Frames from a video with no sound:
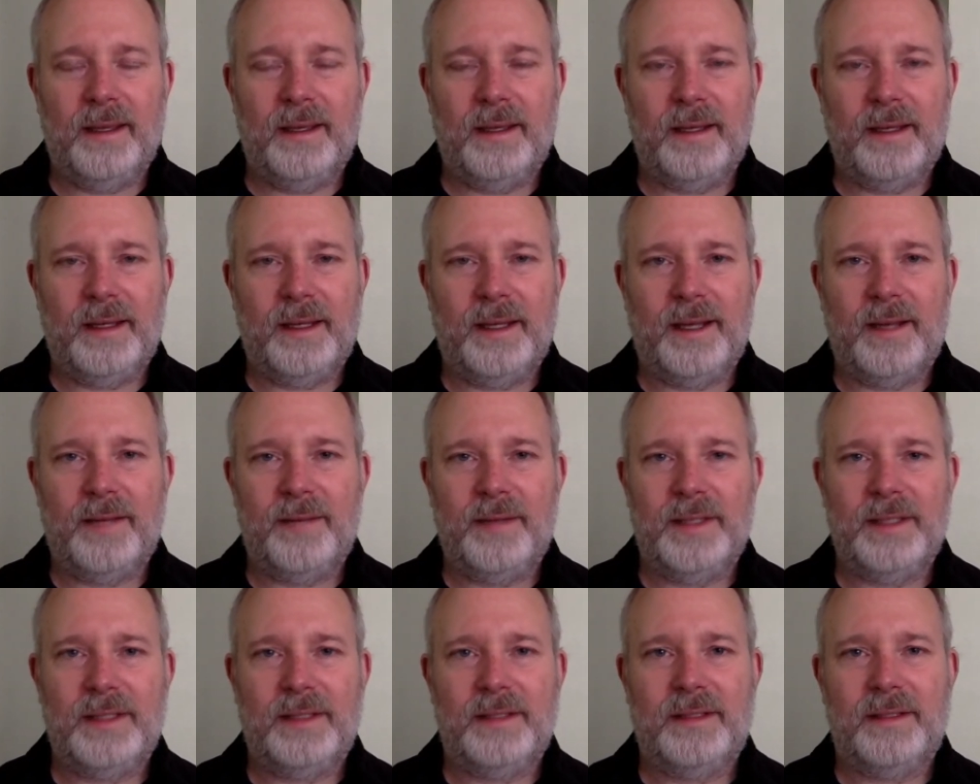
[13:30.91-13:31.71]
Any
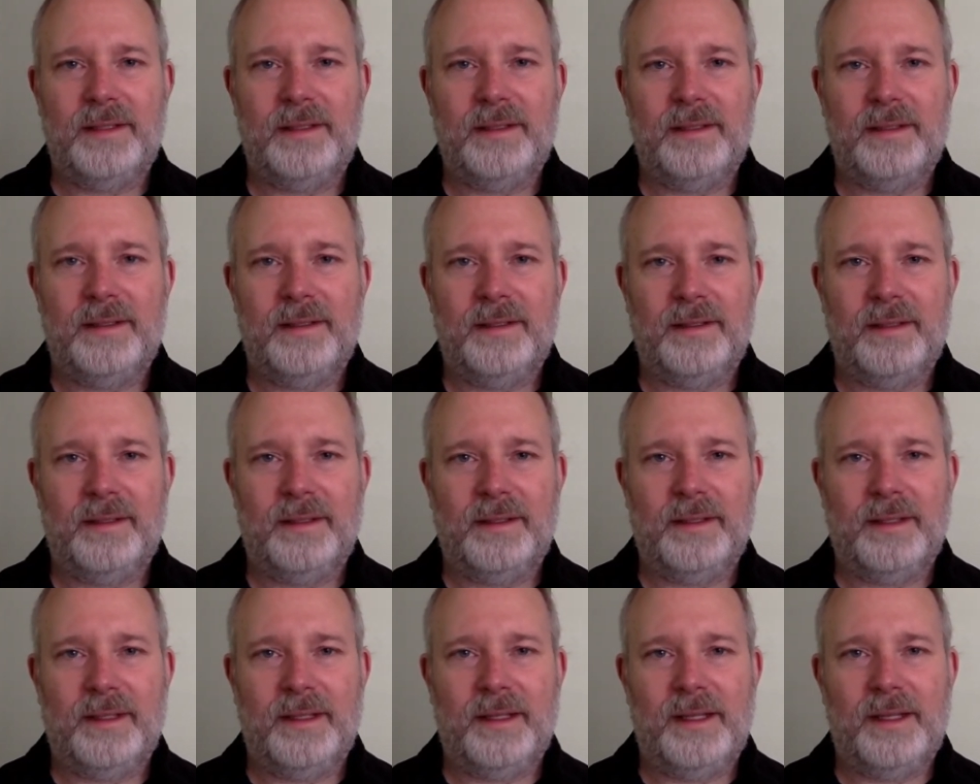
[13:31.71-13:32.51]
comments?
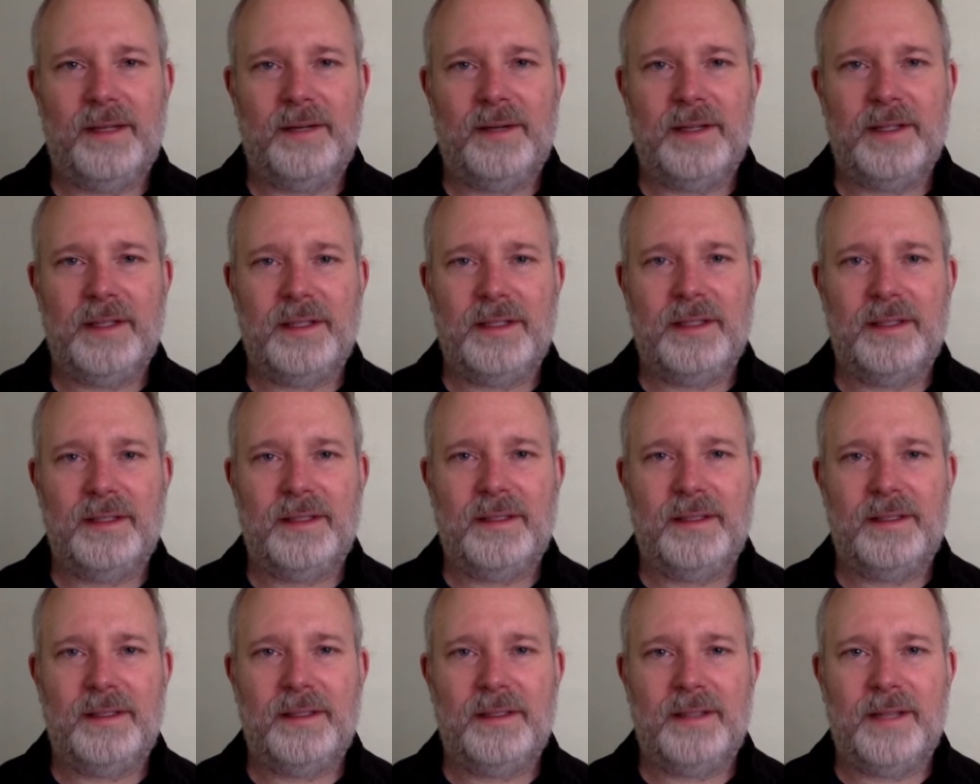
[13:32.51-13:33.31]
Any
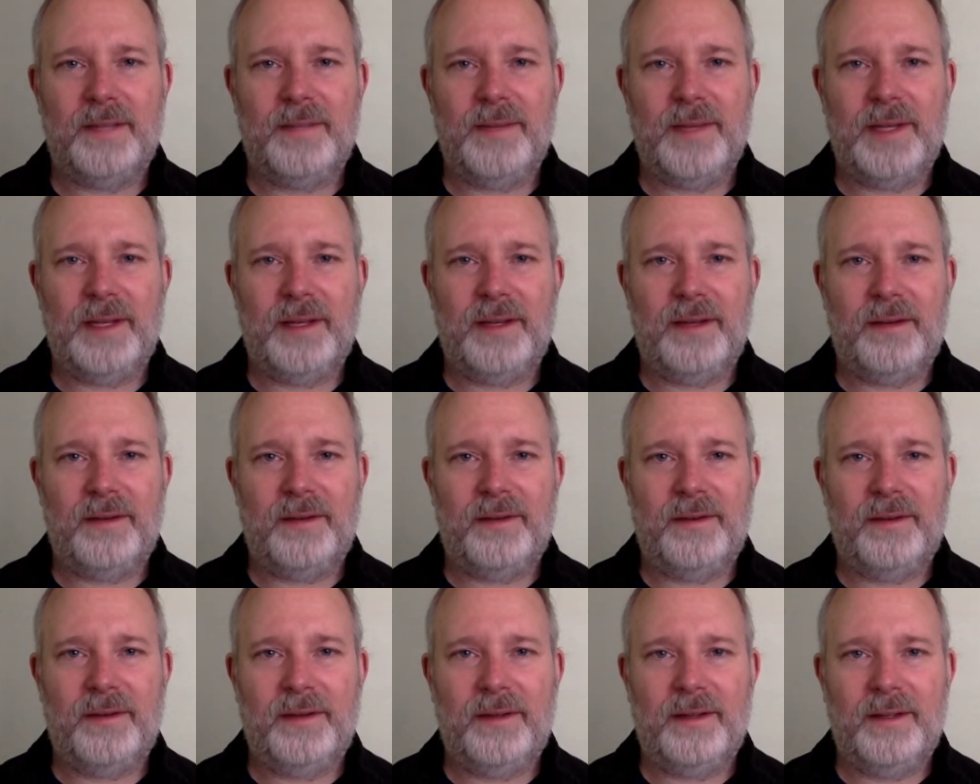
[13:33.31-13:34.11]
questions? Let me
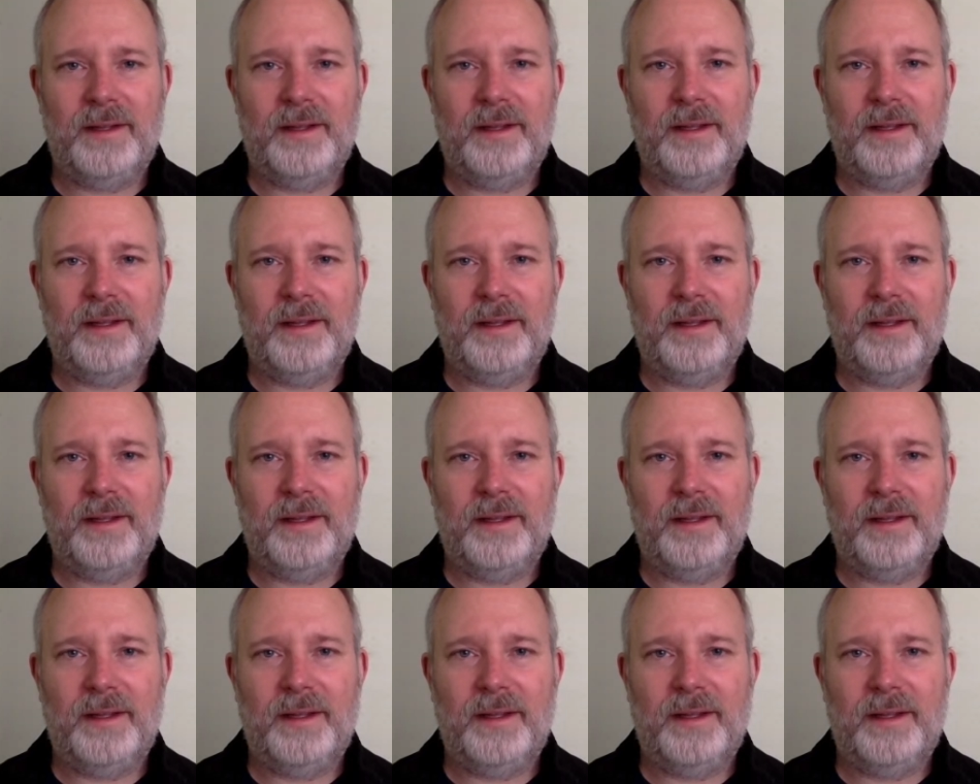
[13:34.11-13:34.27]
know.